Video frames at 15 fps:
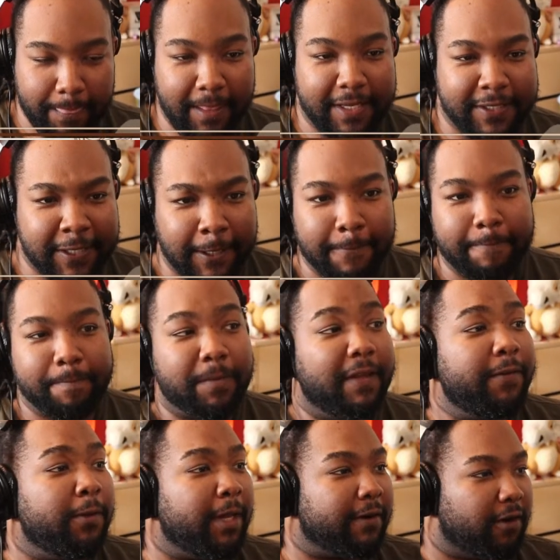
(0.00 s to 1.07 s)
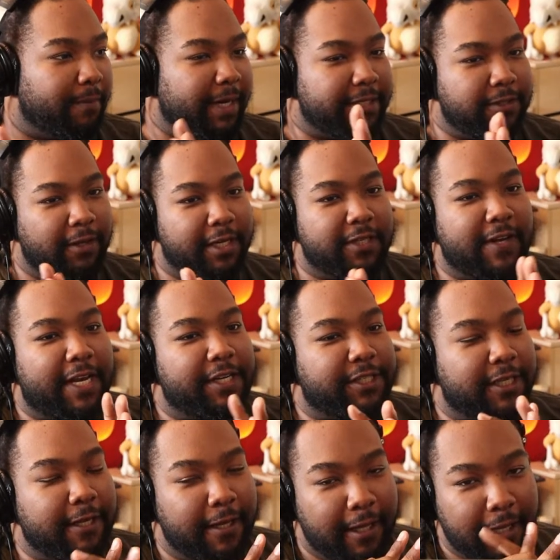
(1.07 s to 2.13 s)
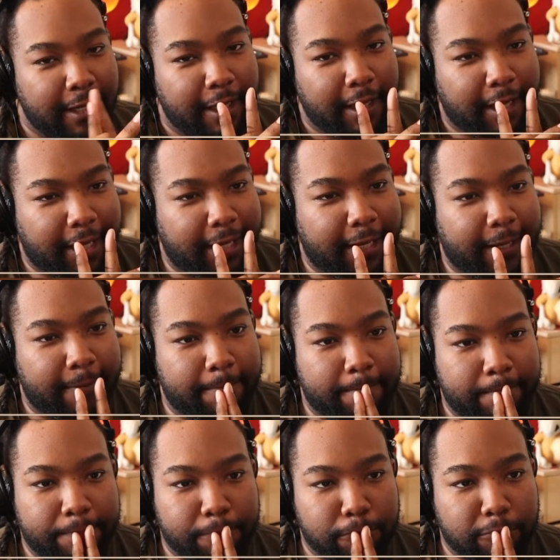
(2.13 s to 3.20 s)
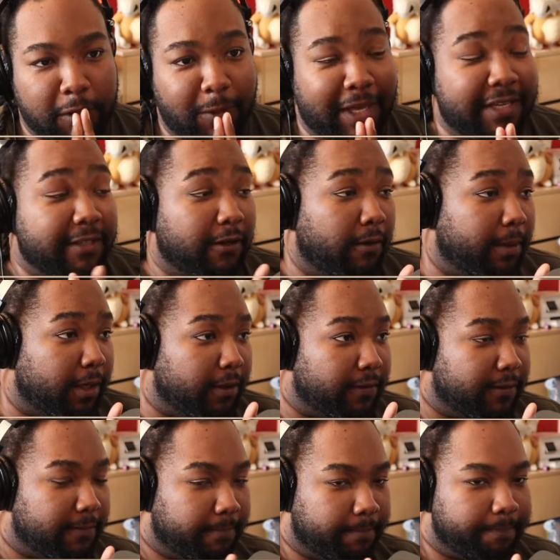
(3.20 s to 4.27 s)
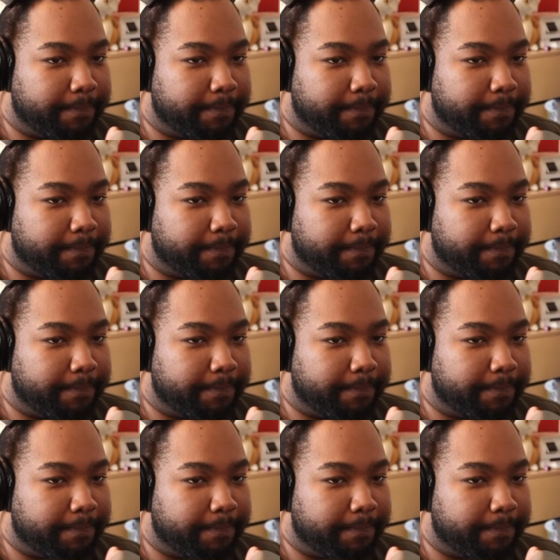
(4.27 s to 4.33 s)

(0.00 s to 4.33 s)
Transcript: So, if you like robots, you like strategy, you like slow burns,